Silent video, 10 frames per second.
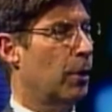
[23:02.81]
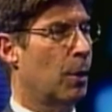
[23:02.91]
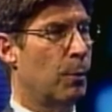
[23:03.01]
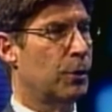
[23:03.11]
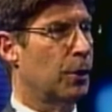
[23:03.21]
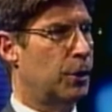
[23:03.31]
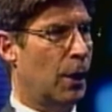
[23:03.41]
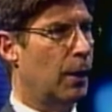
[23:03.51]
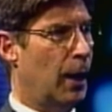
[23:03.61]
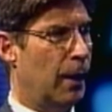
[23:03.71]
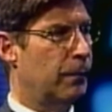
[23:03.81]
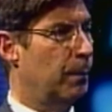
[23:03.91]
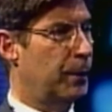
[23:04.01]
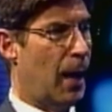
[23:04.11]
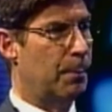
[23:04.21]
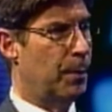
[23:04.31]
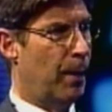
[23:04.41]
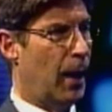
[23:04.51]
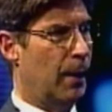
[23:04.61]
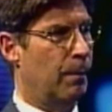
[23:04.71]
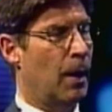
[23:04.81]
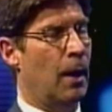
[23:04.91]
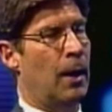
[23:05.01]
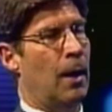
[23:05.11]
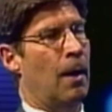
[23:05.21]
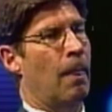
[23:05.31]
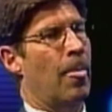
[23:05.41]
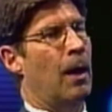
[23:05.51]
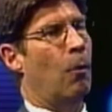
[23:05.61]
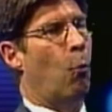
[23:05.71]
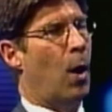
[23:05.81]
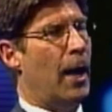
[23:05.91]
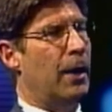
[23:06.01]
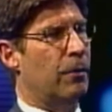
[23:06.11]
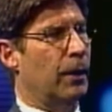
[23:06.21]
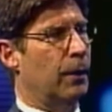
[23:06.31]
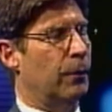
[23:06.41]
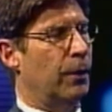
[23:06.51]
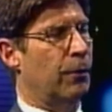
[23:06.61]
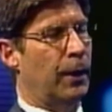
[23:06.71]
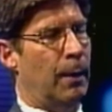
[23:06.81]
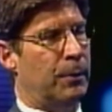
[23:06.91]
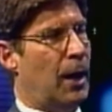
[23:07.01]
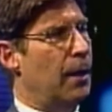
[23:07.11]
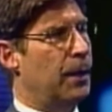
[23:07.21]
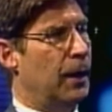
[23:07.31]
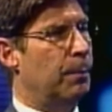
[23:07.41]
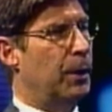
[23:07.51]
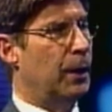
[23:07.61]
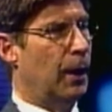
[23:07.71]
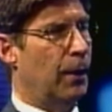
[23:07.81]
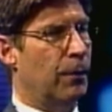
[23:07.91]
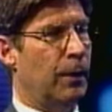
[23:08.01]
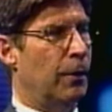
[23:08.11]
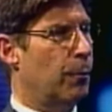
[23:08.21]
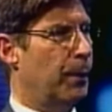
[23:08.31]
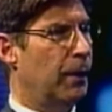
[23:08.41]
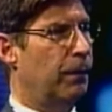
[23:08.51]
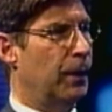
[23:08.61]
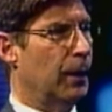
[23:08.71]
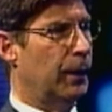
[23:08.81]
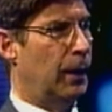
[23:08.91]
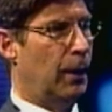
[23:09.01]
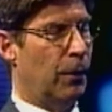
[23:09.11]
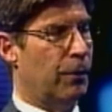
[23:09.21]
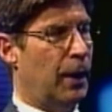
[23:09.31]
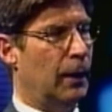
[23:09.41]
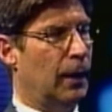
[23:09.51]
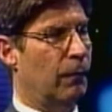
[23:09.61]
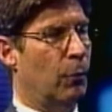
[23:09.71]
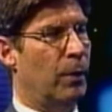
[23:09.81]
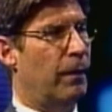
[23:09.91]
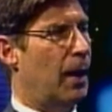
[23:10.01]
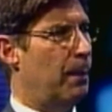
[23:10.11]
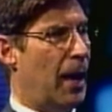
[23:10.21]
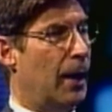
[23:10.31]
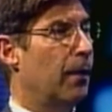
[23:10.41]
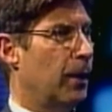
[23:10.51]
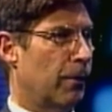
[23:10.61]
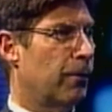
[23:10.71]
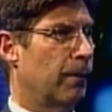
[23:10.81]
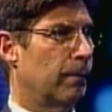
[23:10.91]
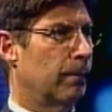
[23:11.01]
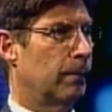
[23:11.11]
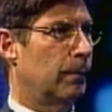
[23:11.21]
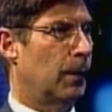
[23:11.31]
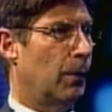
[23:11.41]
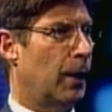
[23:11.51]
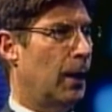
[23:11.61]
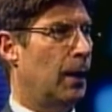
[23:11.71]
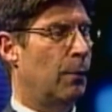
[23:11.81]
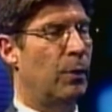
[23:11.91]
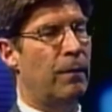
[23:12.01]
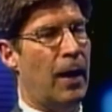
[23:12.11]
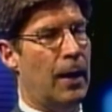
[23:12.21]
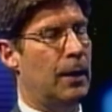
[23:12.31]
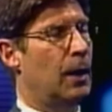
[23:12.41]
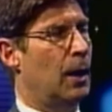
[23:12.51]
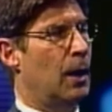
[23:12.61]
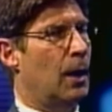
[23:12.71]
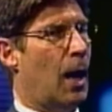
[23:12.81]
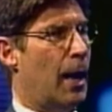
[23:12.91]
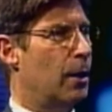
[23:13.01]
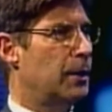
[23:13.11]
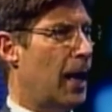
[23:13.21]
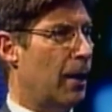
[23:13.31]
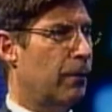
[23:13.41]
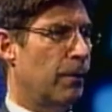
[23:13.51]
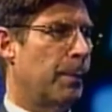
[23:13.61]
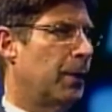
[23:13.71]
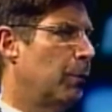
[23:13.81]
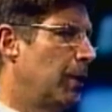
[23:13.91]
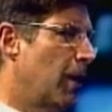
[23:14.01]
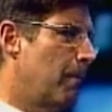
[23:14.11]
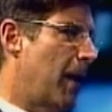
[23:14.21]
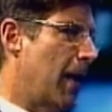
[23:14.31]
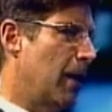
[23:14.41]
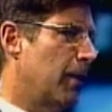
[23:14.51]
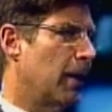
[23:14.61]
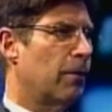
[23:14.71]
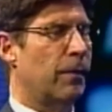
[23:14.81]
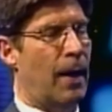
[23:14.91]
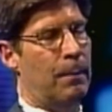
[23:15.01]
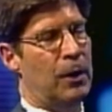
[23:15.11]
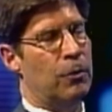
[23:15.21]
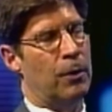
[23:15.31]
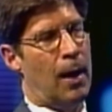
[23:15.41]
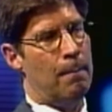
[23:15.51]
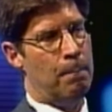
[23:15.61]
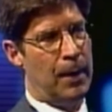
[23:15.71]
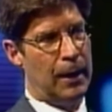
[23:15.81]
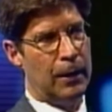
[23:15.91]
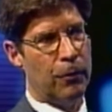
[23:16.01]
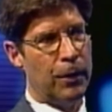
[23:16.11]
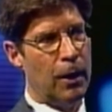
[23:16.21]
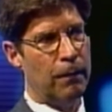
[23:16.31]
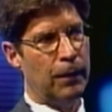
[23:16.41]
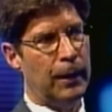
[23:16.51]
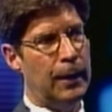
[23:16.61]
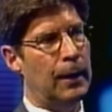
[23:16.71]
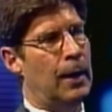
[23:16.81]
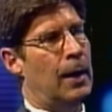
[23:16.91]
a commercial juggernaut from top to bottom. Why has Illinois slipped? I think because in Springfield and at a state level, we've had bad ethics, okay? And we've had higher taxes. Because when you have bad ethics, that means you're not bidding as carefully,